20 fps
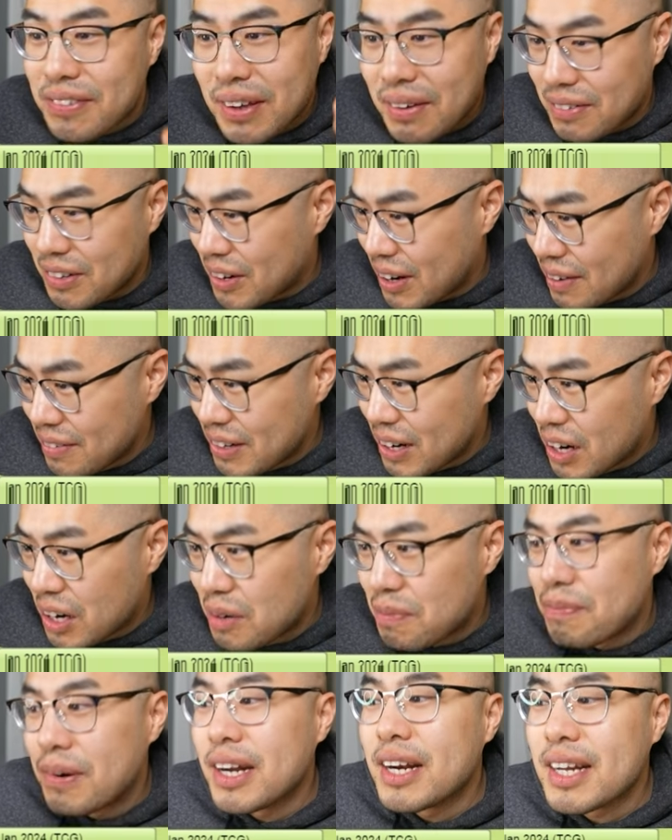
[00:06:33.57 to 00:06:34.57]
have a
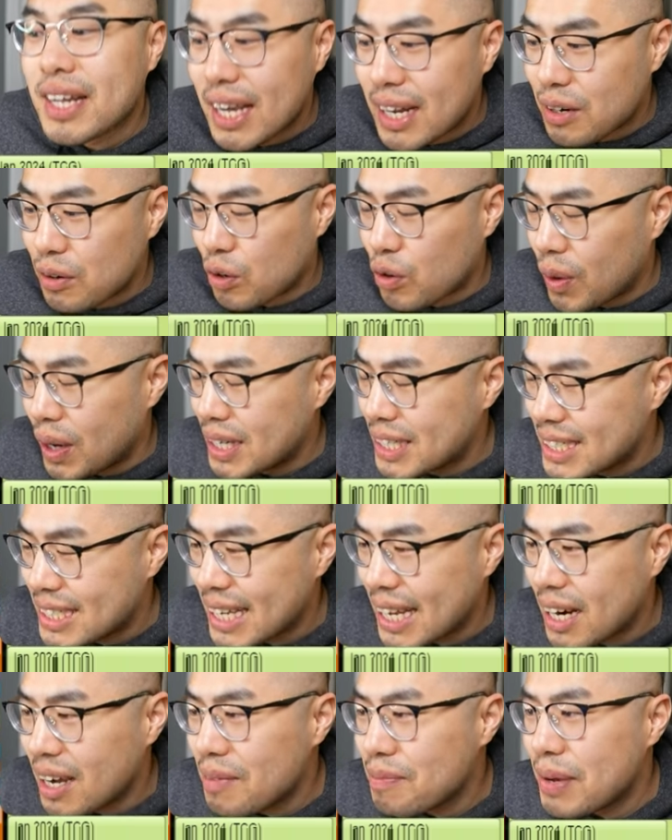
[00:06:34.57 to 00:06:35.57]
graveyard, but again, it requires
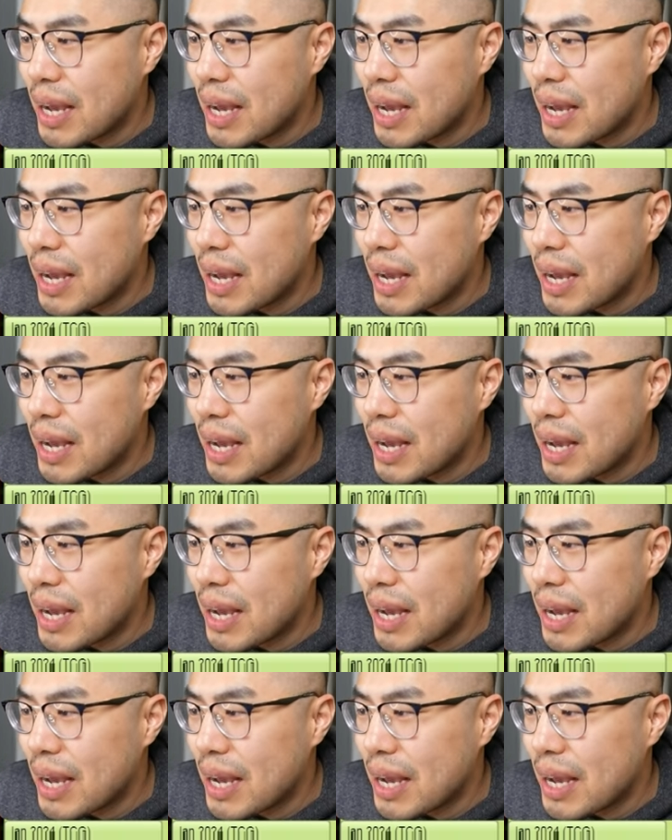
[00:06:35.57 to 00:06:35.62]
setup,